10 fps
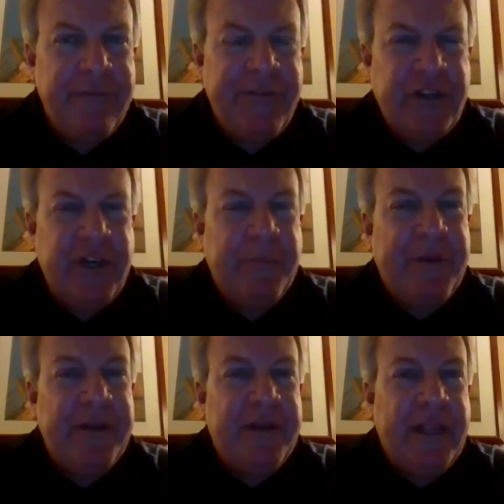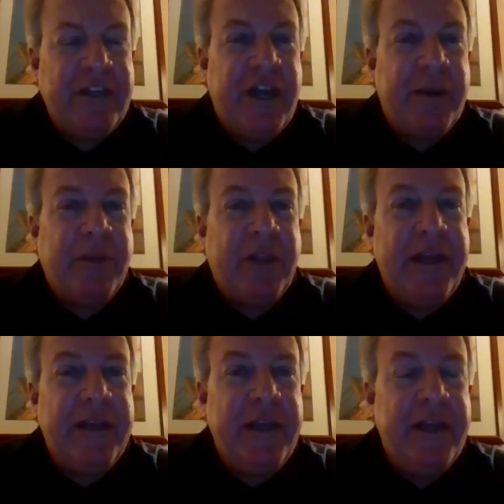fishing up in Lake
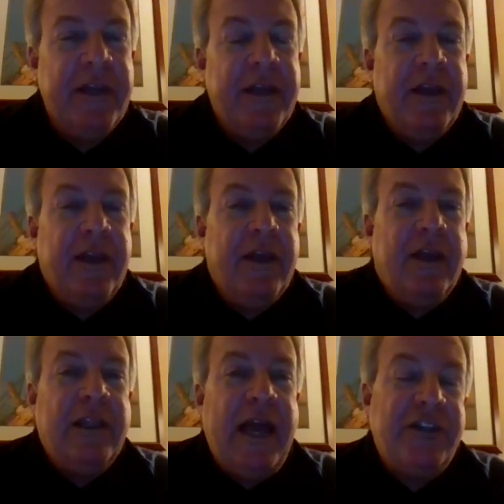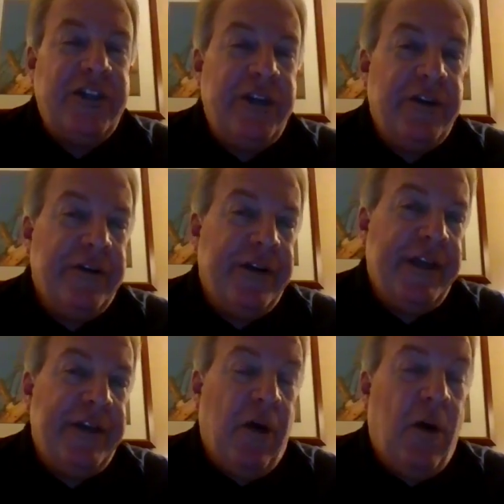Champlain last year
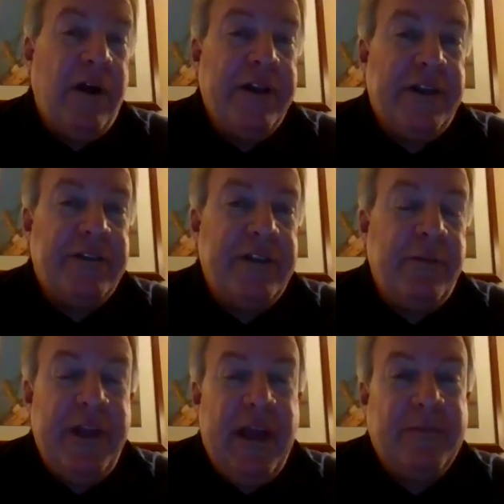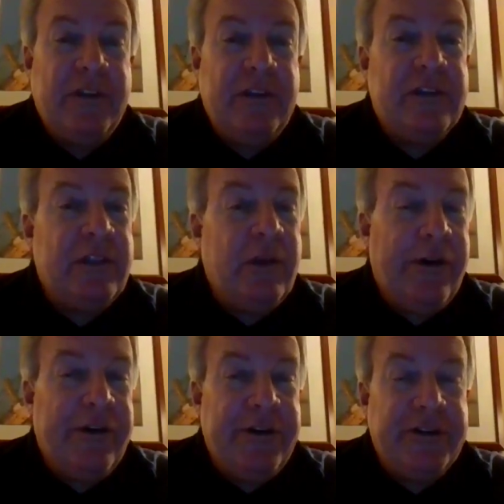in August, and we absolutely
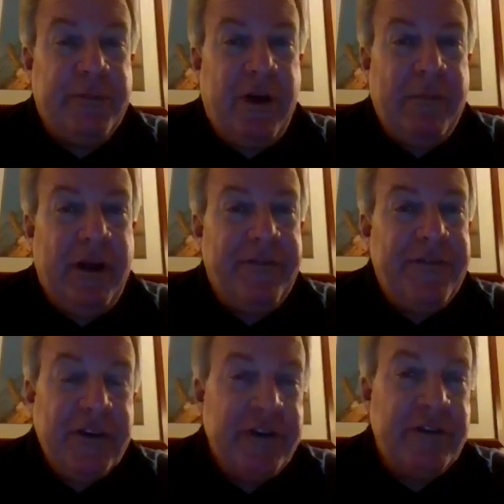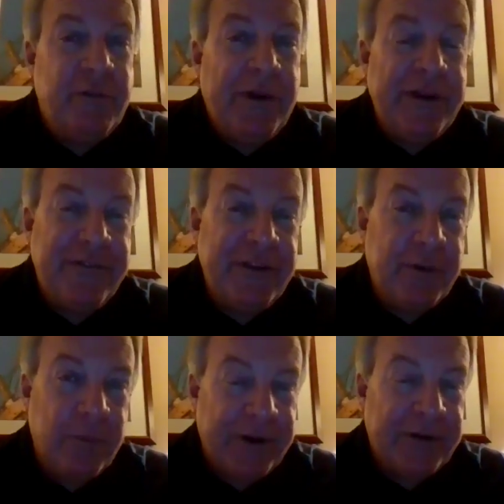slaughtered a smallmouth fishing in 20 feet
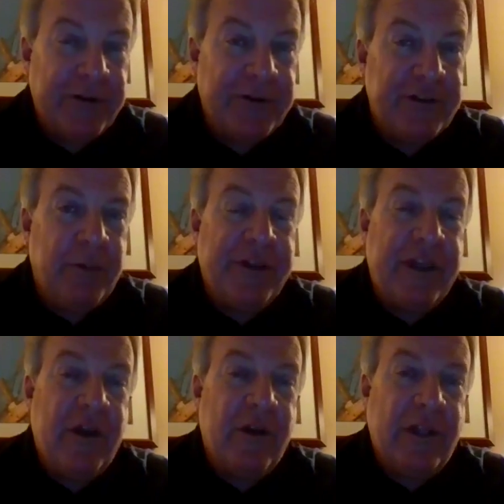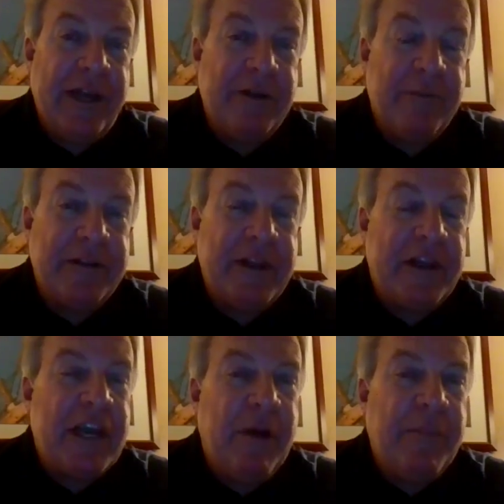of water or so with a Carolina rig.
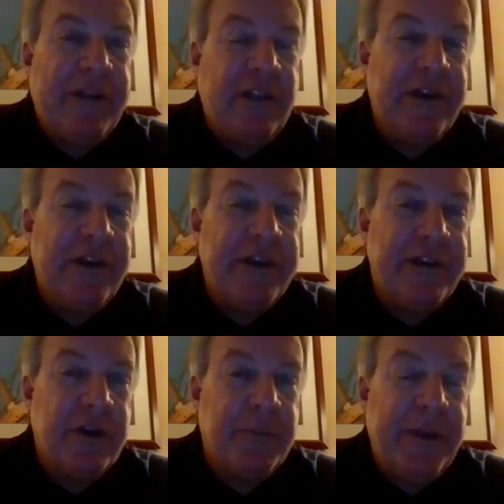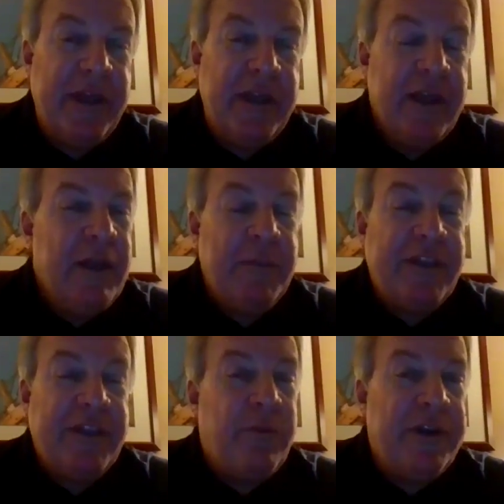They'd come up and look at a jerkbait,
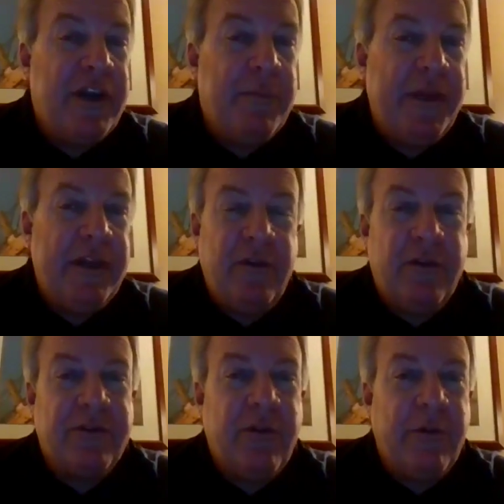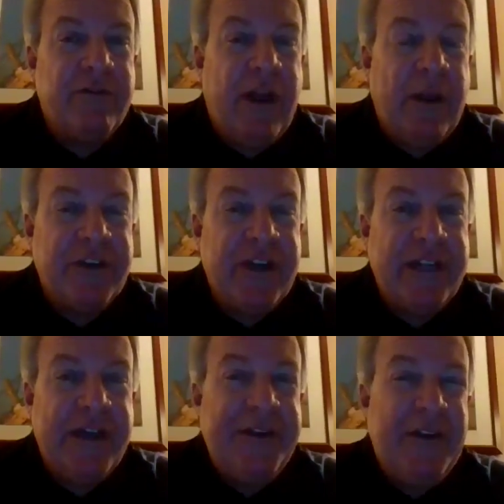but they wouldn't commit. You could throw a drop shot
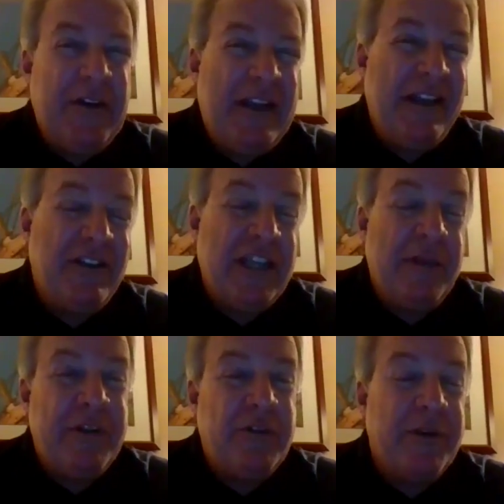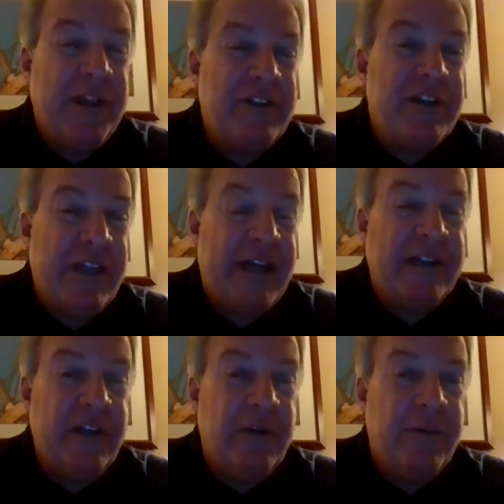down there and catch some, but you were catching a lot
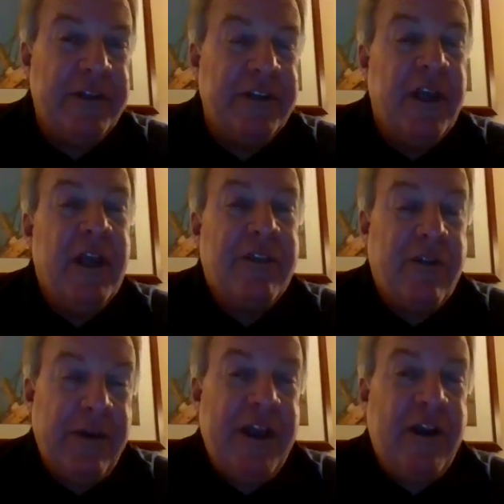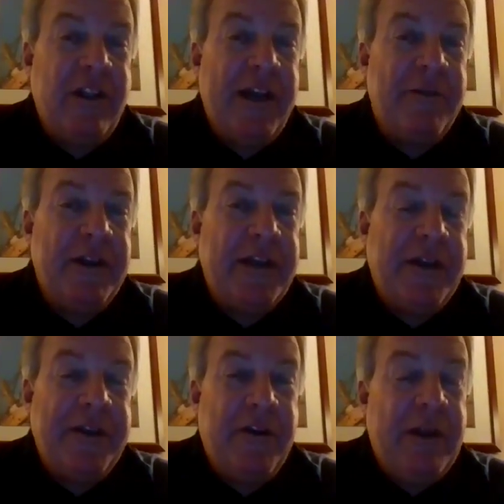of little ones. Throw a Carolina rig
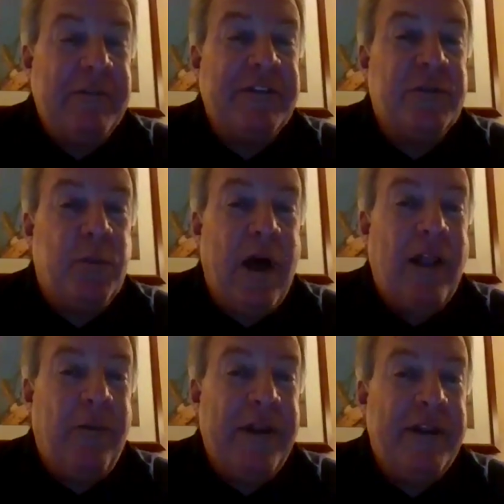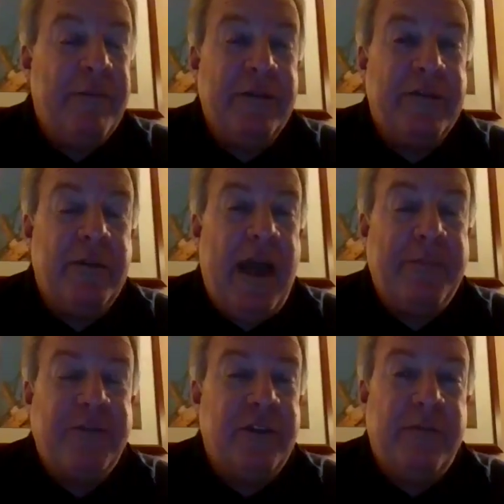down there and they would swallow it. It was
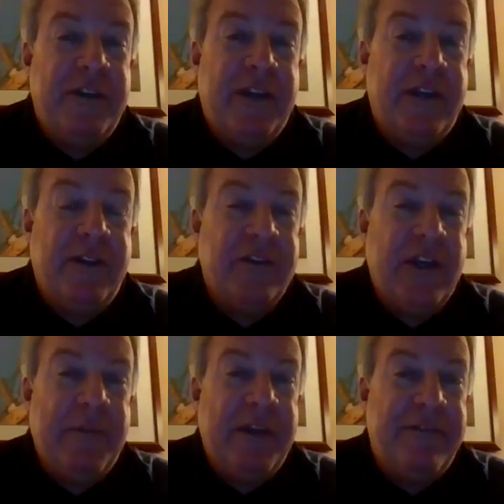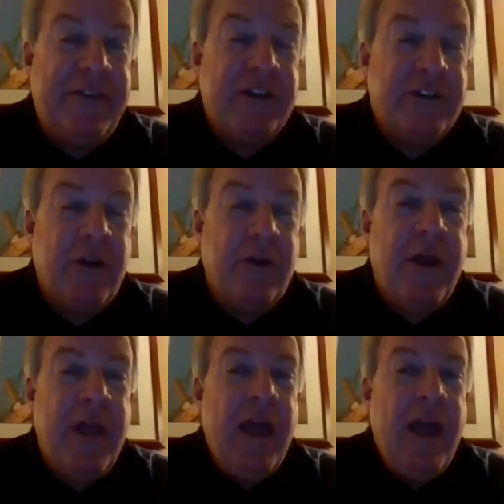absolutely ridiculous how many fish. So
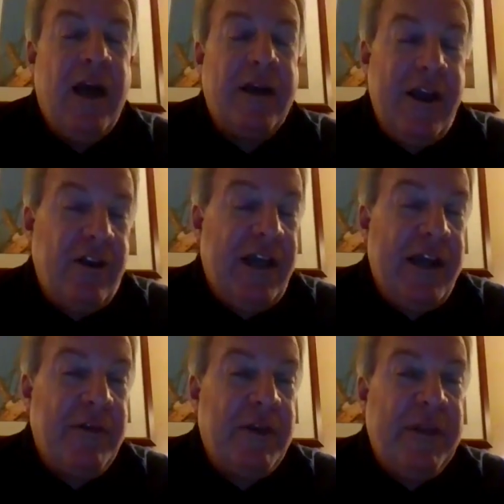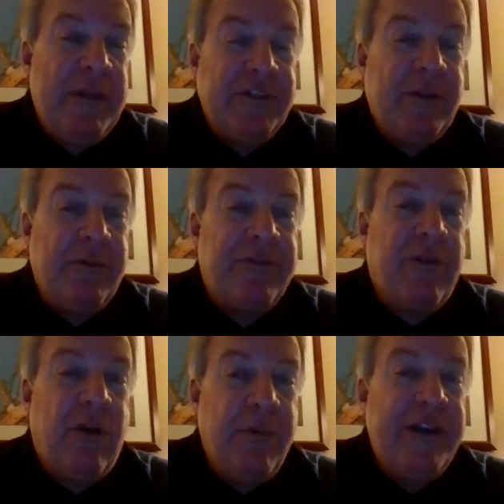a Carolina rig, people don't
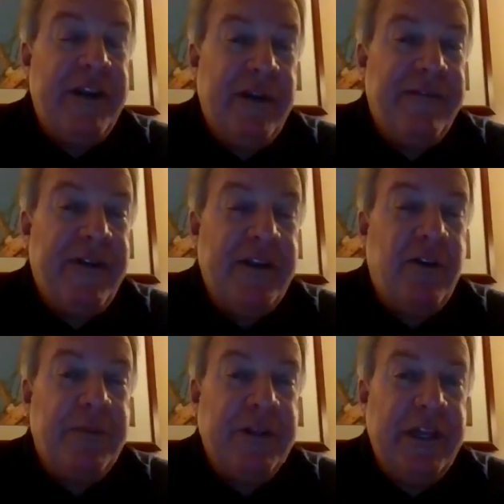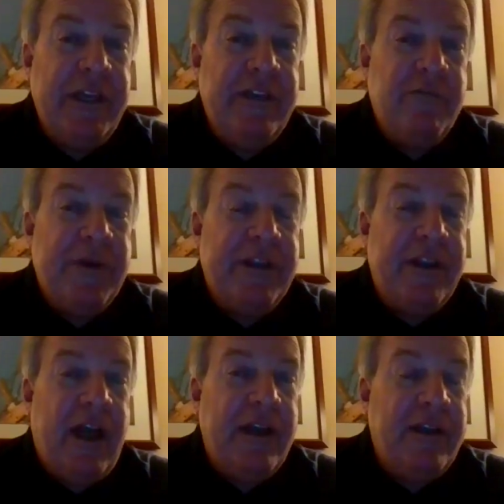throw it enough, I don't believe, but
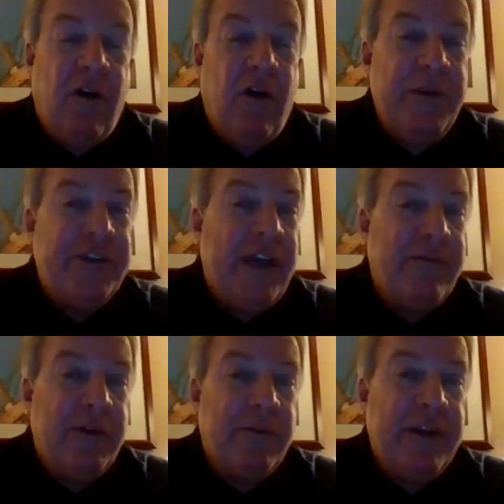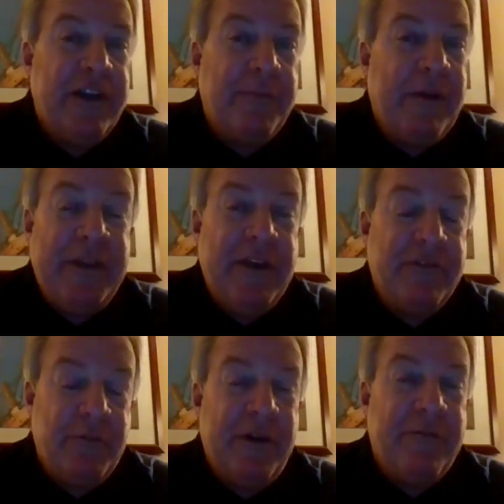I always have one rigged up. I mean,
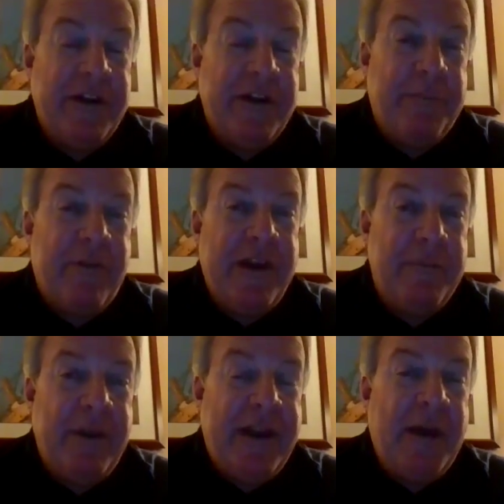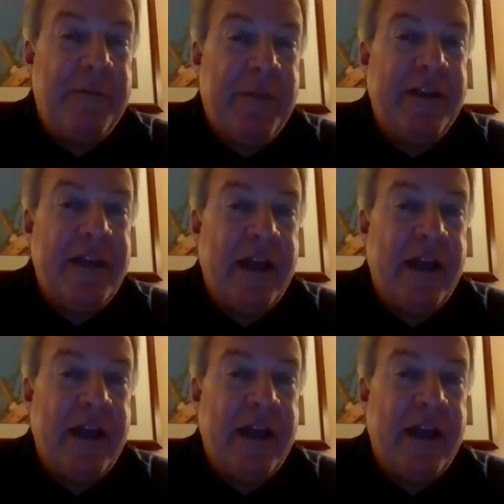there's one rigged up right now in my